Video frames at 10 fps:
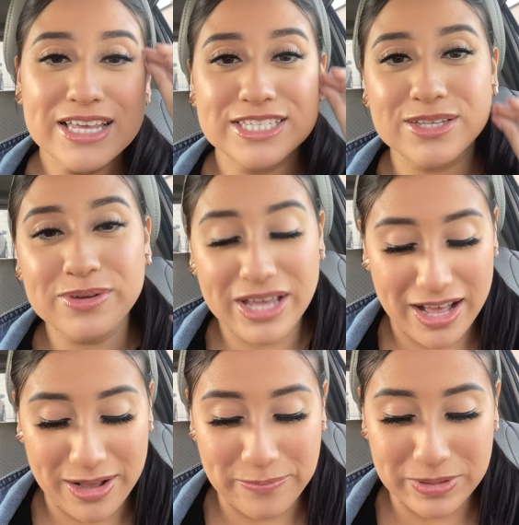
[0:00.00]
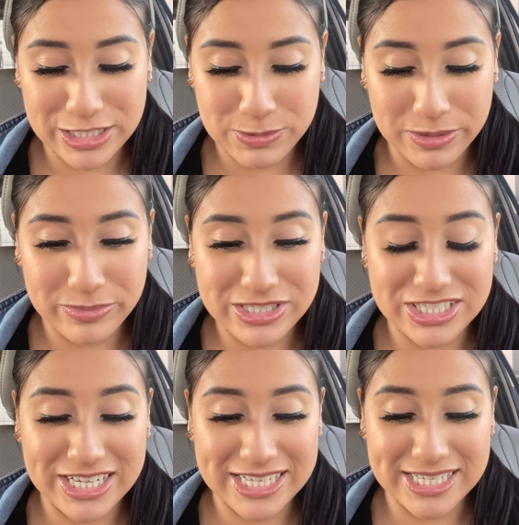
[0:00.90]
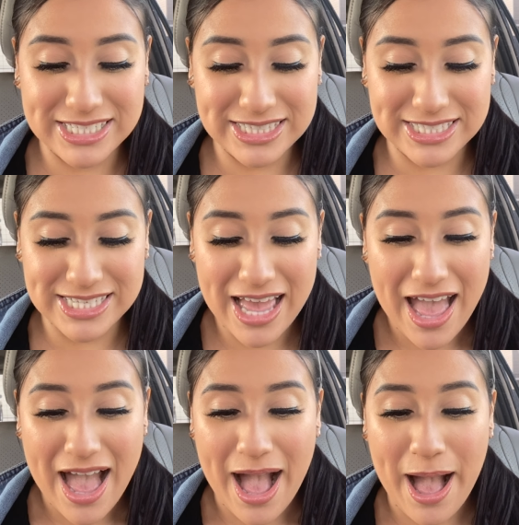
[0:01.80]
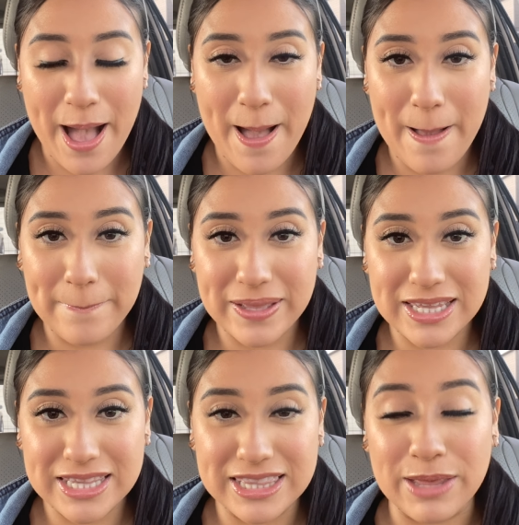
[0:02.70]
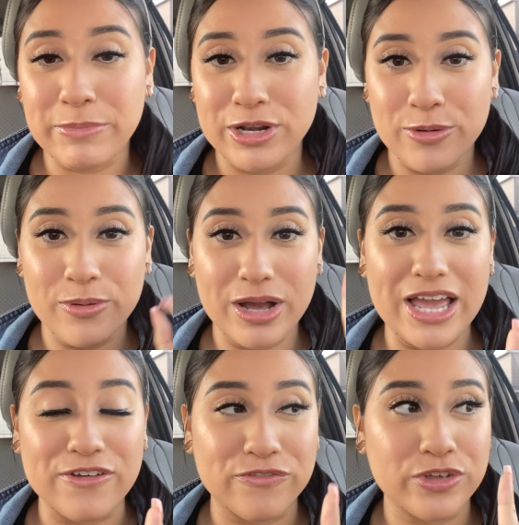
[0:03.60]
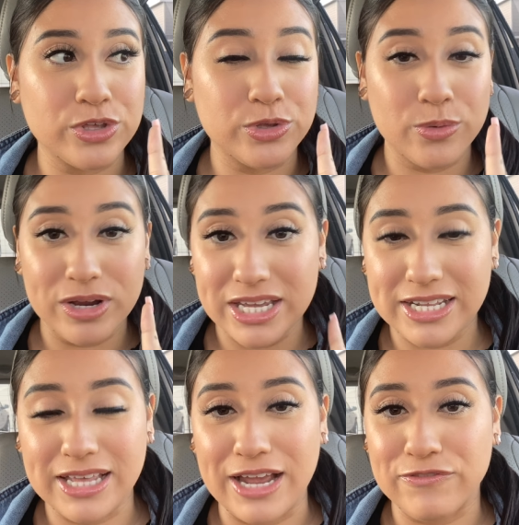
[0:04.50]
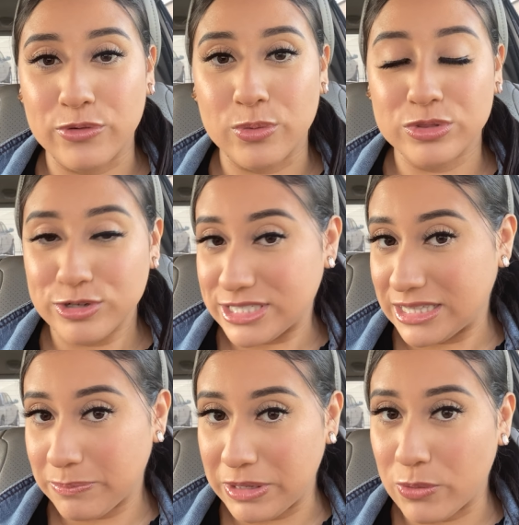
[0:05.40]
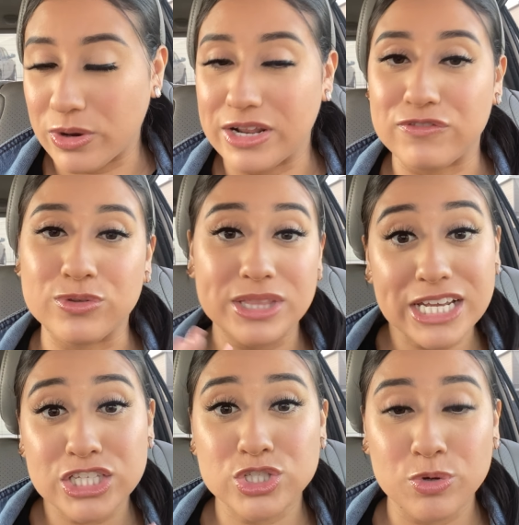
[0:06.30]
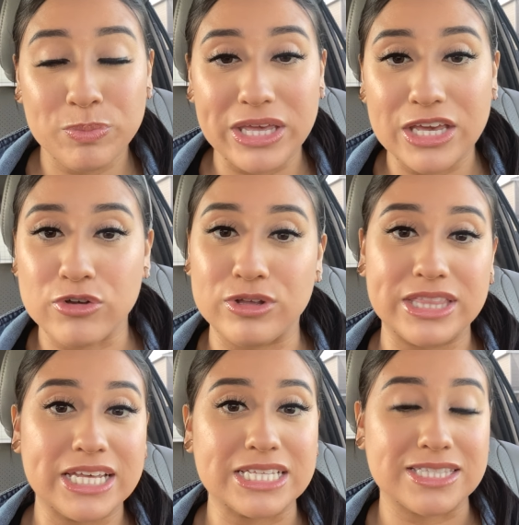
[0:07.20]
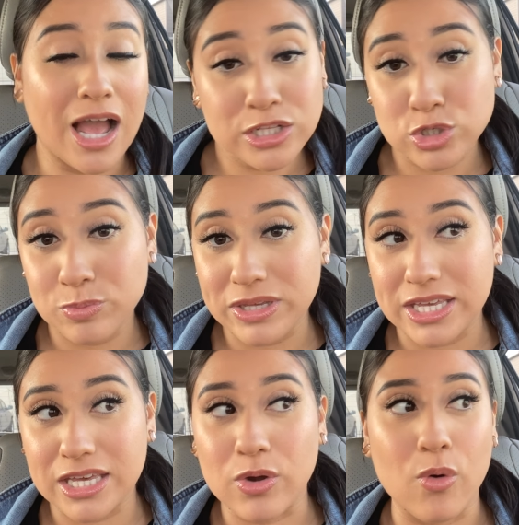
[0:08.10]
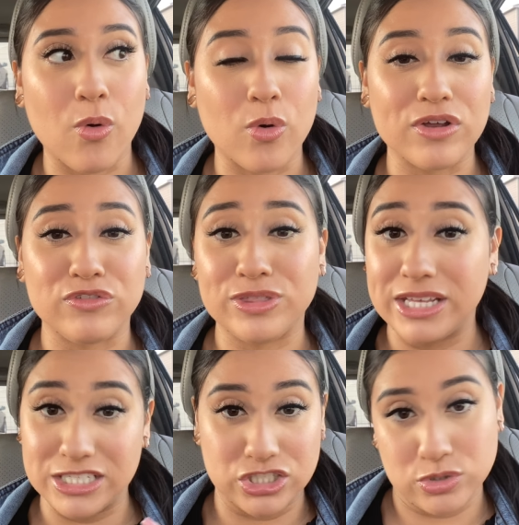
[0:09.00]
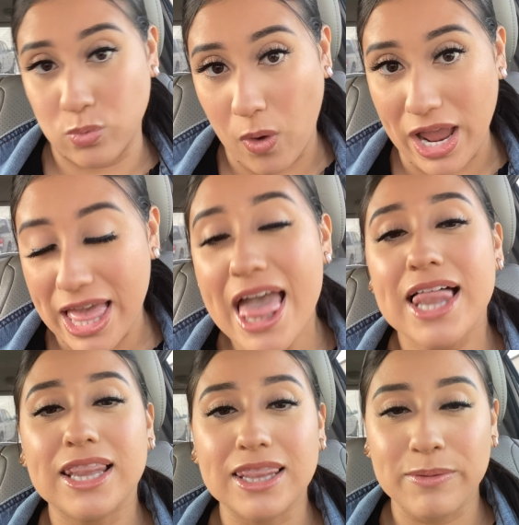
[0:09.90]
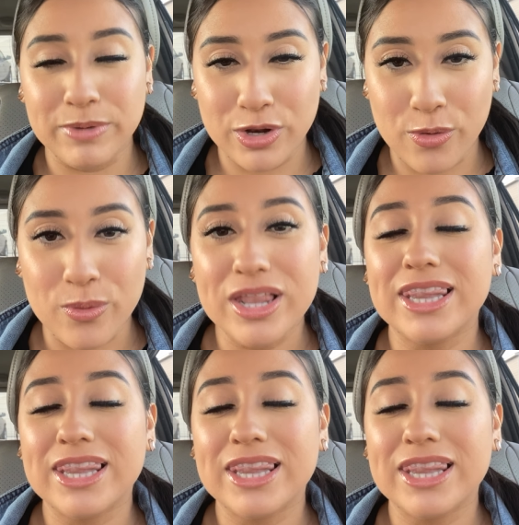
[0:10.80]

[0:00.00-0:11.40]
So yeah, but that's pretty much it. Let me know if you are getting the iPhone 13, the pink one, if you think it's too pink, or you think it's not too pink, or if you think it's just white. Let me know.